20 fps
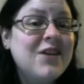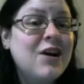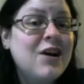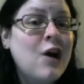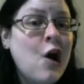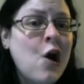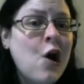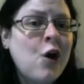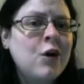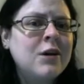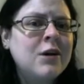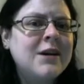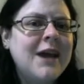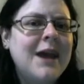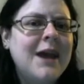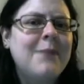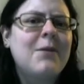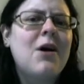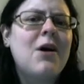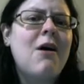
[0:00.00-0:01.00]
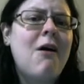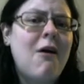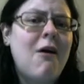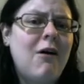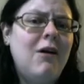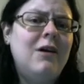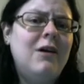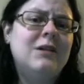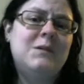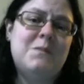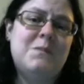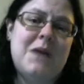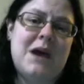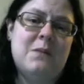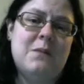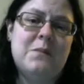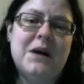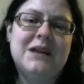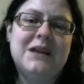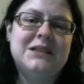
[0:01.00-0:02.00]
a card game called Man
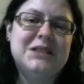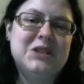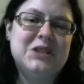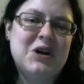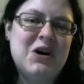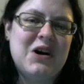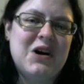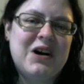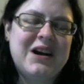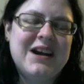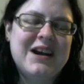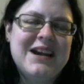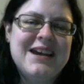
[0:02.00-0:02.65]
Bites Dog,